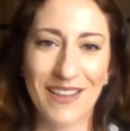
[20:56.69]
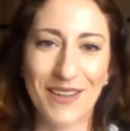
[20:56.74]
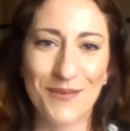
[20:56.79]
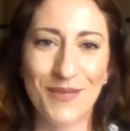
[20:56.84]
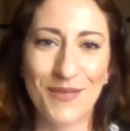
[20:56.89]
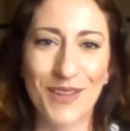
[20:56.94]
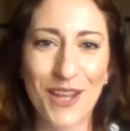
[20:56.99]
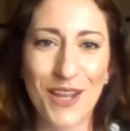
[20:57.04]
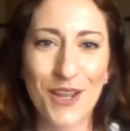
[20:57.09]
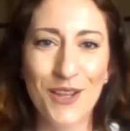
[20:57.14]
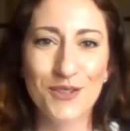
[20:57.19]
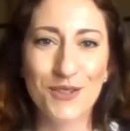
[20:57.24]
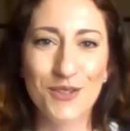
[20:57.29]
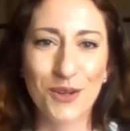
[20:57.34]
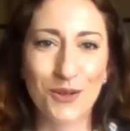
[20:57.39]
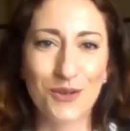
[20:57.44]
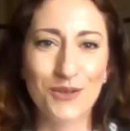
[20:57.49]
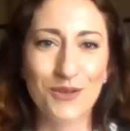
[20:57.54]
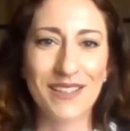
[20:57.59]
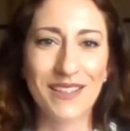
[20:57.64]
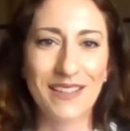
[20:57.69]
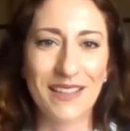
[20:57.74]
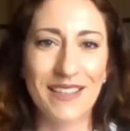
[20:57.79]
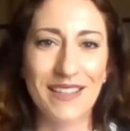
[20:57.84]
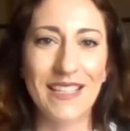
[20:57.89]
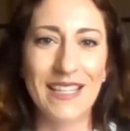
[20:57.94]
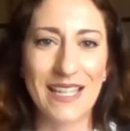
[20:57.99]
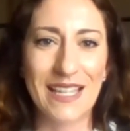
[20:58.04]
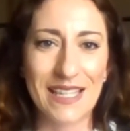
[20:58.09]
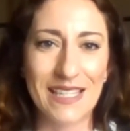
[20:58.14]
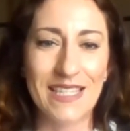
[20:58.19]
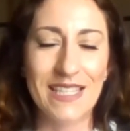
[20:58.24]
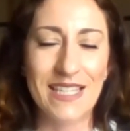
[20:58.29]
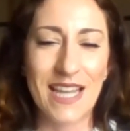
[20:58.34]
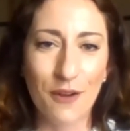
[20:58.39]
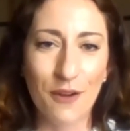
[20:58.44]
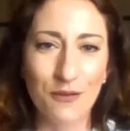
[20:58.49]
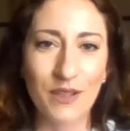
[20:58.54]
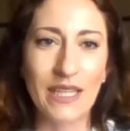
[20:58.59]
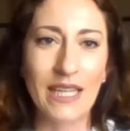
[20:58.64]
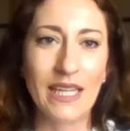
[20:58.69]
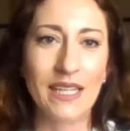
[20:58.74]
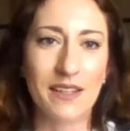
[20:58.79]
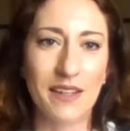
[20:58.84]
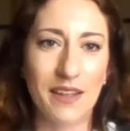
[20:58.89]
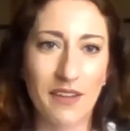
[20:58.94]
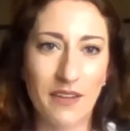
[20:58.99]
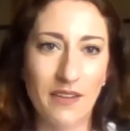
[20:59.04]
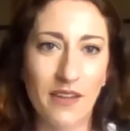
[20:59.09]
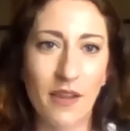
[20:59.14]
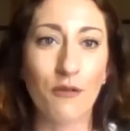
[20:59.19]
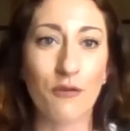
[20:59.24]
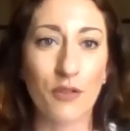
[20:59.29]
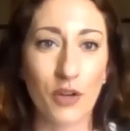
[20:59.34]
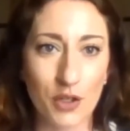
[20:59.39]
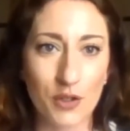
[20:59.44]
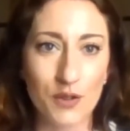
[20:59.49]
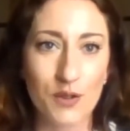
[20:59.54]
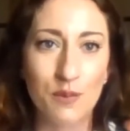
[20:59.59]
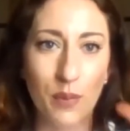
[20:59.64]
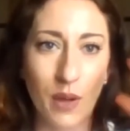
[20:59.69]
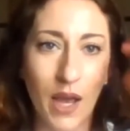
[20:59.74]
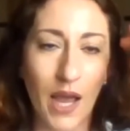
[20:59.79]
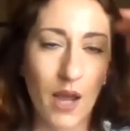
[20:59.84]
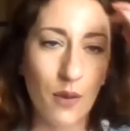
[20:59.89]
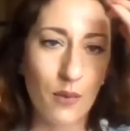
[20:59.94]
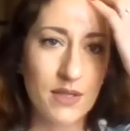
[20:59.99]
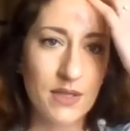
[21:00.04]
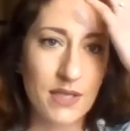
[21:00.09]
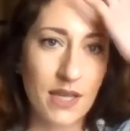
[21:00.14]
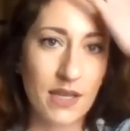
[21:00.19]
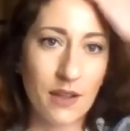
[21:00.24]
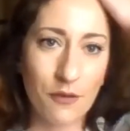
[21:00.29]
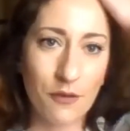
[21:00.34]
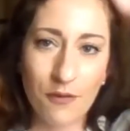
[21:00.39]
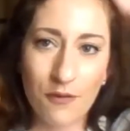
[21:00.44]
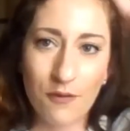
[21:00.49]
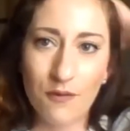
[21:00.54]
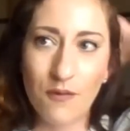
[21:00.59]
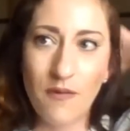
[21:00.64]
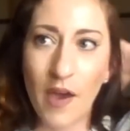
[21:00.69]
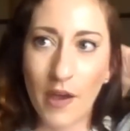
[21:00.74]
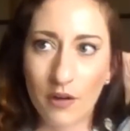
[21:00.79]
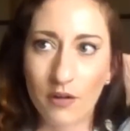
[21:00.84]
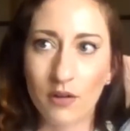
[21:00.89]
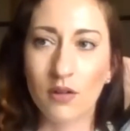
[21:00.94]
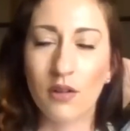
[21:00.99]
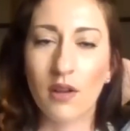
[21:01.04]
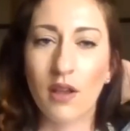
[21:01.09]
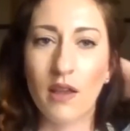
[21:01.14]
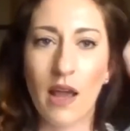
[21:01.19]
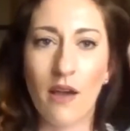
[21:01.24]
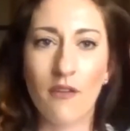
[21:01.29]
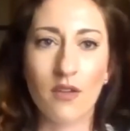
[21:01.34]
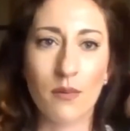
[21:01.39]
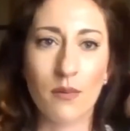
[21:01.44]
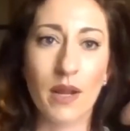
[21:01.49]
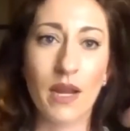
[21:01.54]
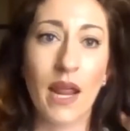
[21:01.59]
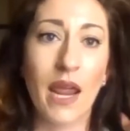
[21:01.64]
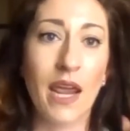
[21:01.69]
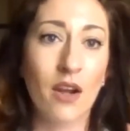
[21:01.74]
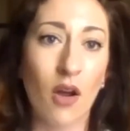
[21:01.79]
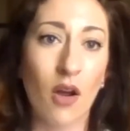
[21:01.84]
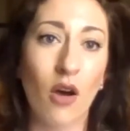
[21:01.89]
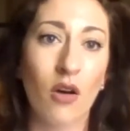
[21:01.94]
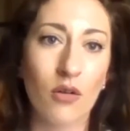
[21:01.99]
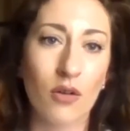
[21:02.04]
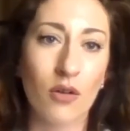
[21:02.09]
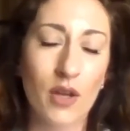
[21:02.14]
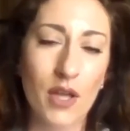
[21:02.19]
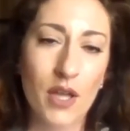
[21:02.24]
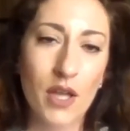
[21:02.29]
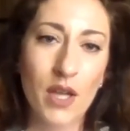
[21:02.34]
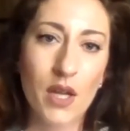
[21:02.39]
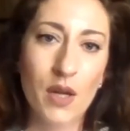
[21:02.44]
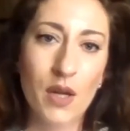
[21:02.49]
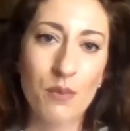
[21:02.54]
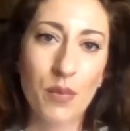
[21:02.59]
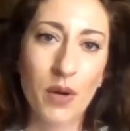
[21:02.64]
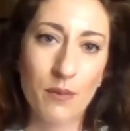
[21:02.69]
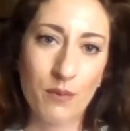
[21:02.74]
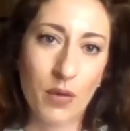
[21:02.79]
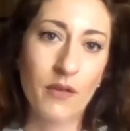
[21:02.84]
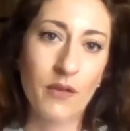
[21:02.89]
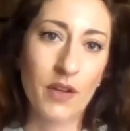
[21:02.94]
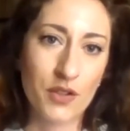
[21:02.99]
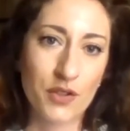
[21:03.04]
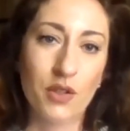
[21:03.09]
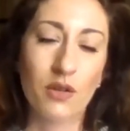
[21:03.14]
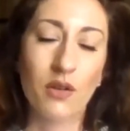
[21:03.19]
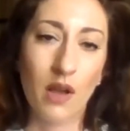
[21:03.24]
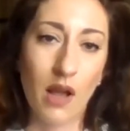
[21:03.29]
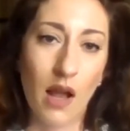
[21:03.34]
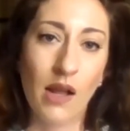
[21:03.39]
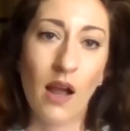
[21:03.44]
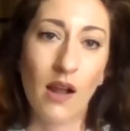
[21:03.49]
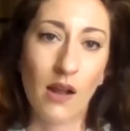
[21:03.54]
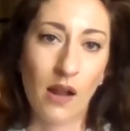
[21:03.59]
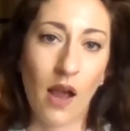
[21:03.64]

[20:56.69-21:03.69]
Um, so definitely it differs, but I would say the federal government and all provincial